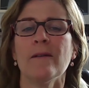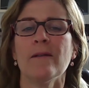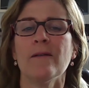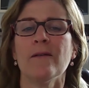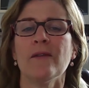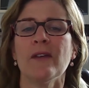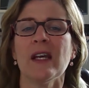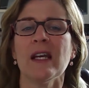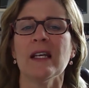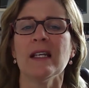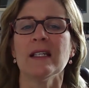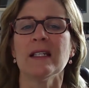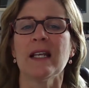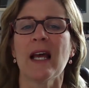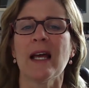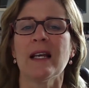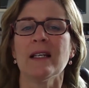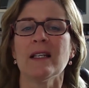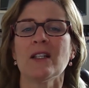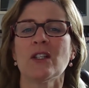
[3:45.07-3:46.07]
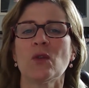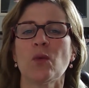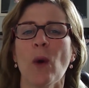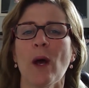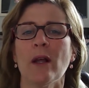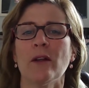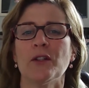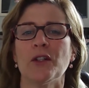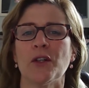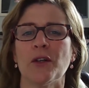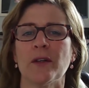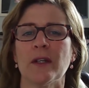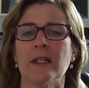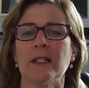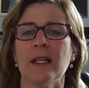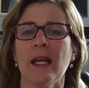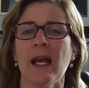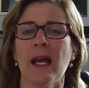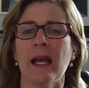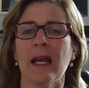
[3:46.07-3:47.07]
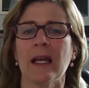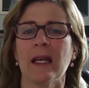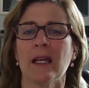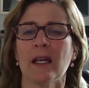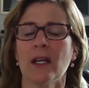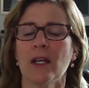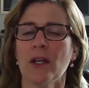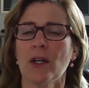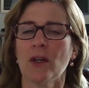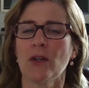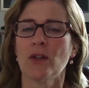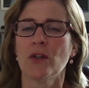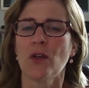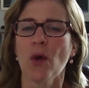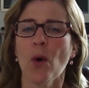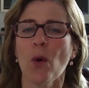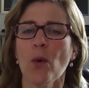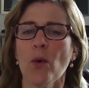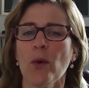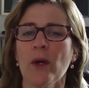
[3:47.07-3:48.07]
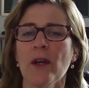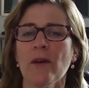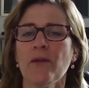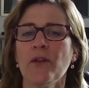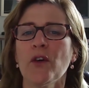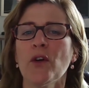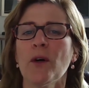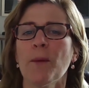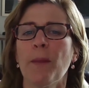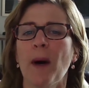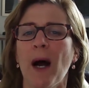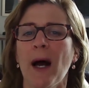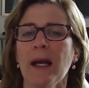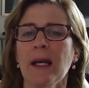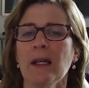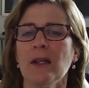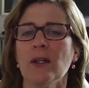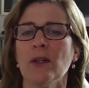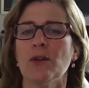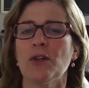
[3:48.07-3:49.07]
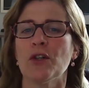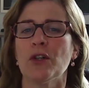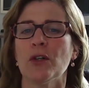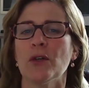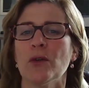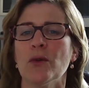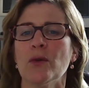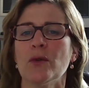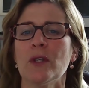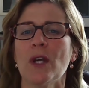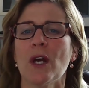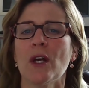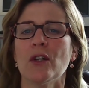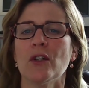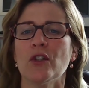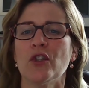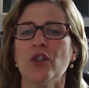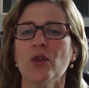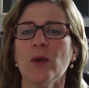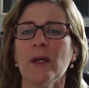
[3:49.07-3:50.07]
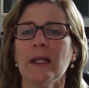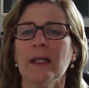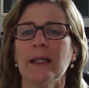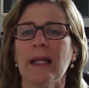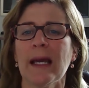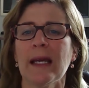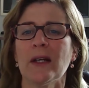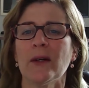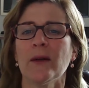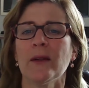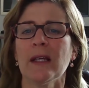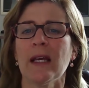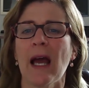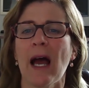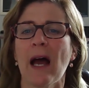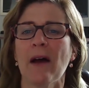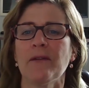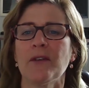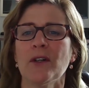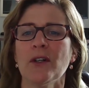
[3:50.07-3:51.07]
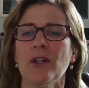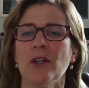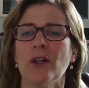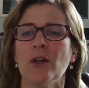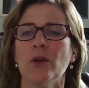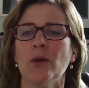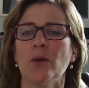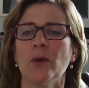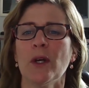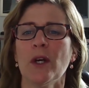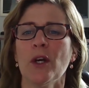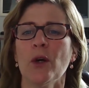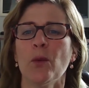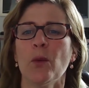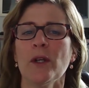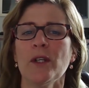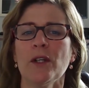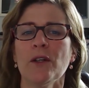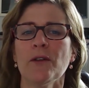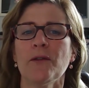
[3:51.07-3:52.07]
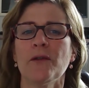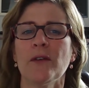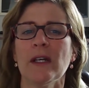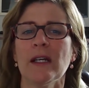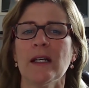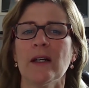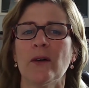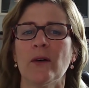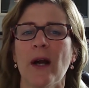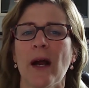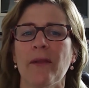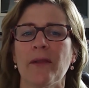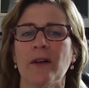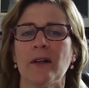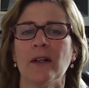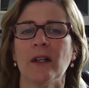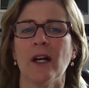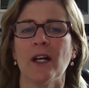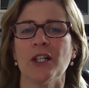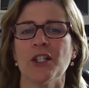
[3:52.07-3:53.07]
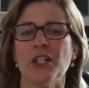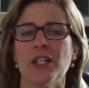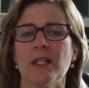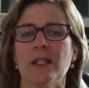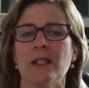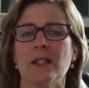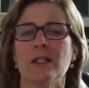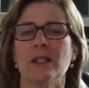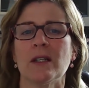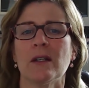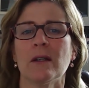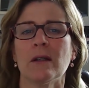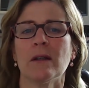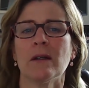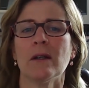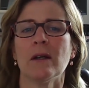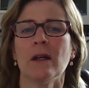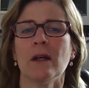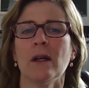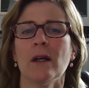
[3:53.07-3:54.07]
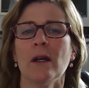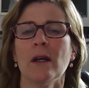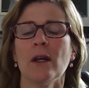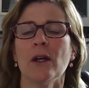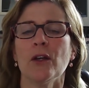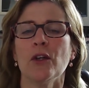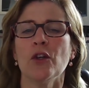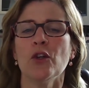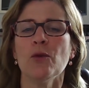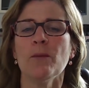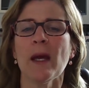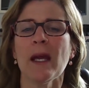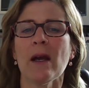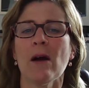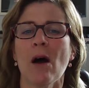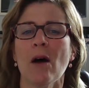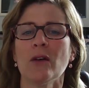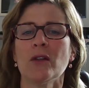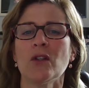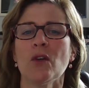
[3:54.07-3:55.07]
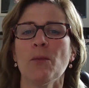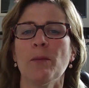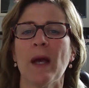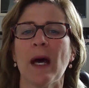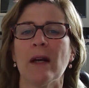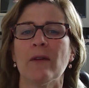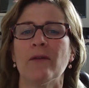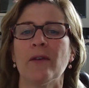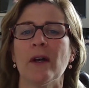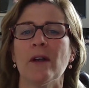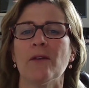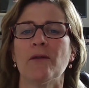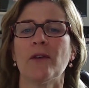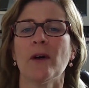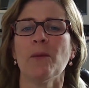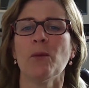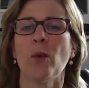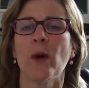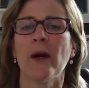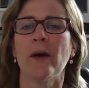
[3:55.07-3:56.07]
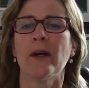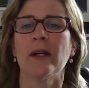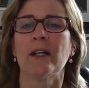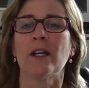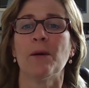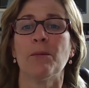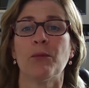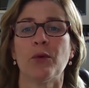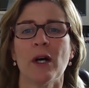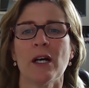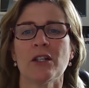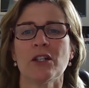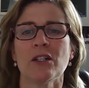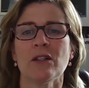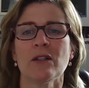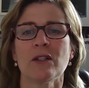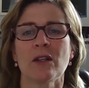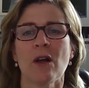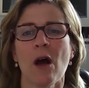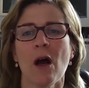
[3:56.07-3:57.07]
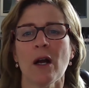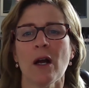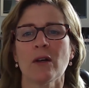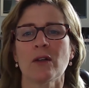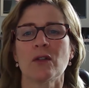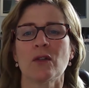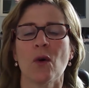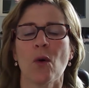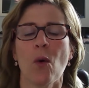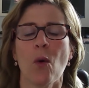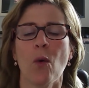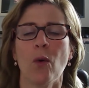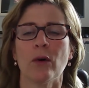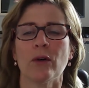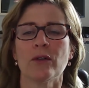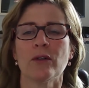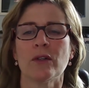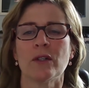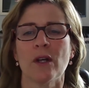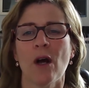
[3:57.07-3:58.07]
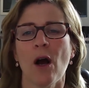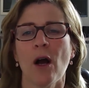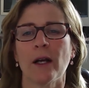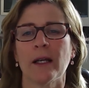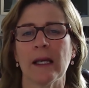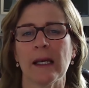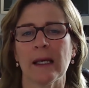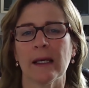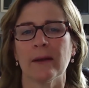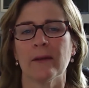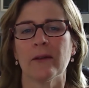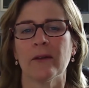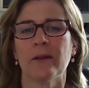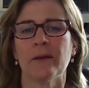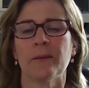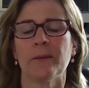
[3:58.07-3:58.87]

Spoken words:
Feet tend to swell during the day, so if you are buying new shoes, do it later in the afternoon when your feet are at their largest. You may also benefit from wearing compression socks or stockings.